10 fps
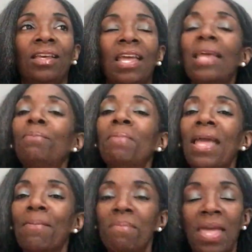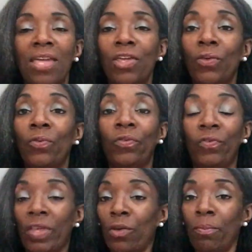It may make you
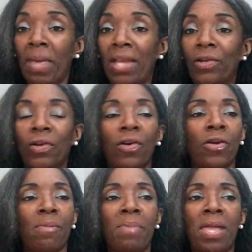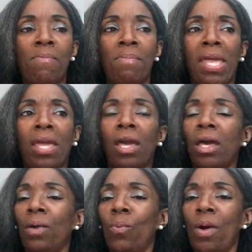feel better, or it may make
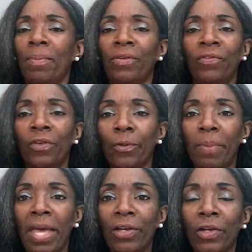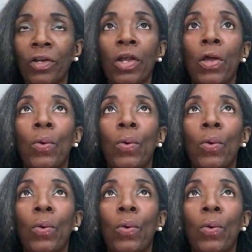a woman feel better